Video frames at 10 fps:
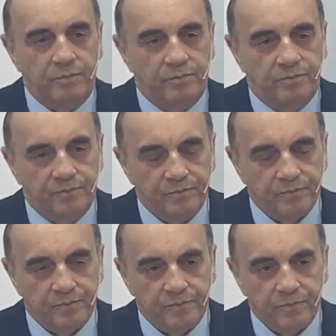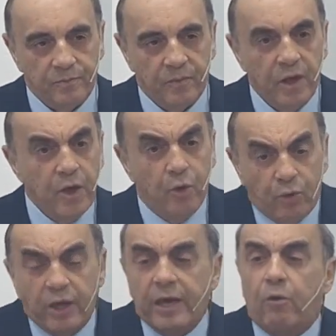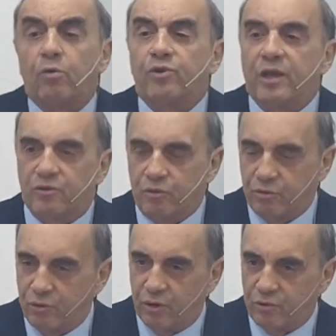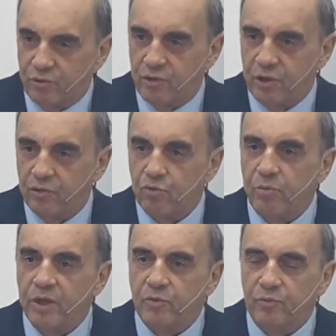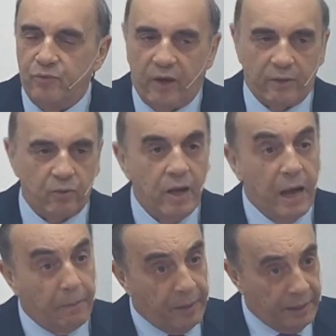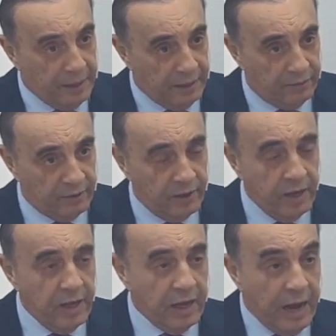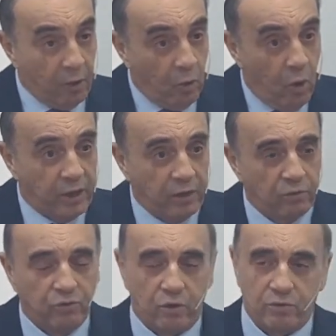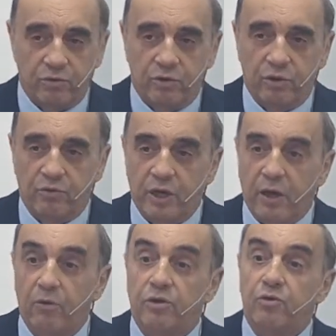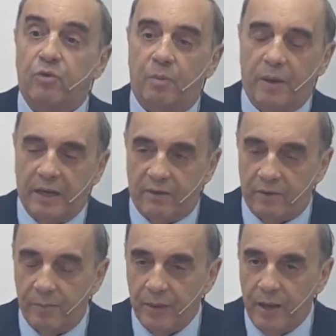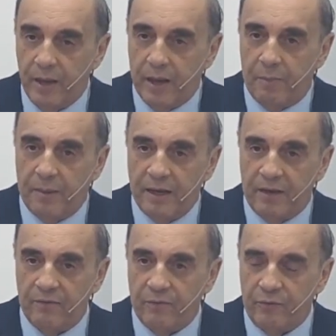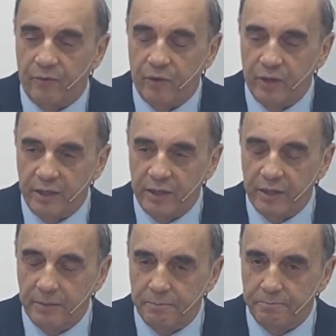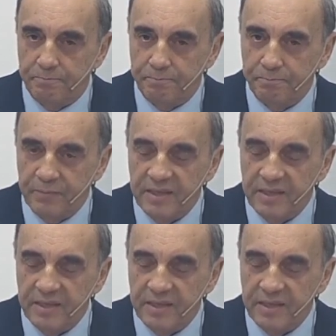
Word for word: mystic, was a faith of the paganism. And what happens in our days is the same fact. The word now in our days, what happened with the word? The word was